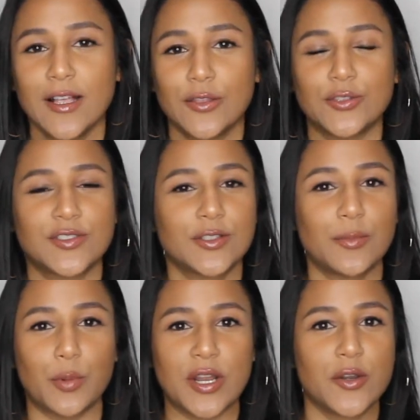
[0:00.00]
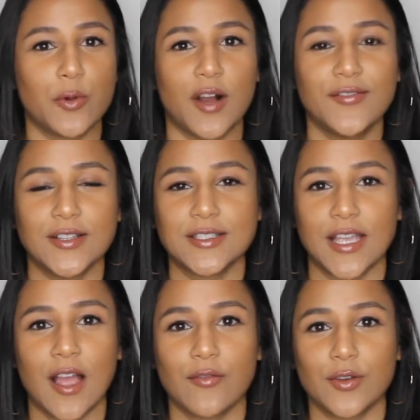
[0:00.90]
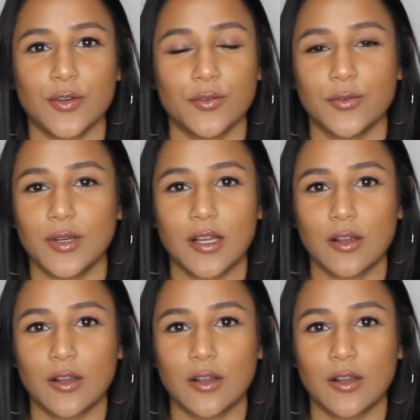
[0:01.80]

They're still a brand new offense. They have a new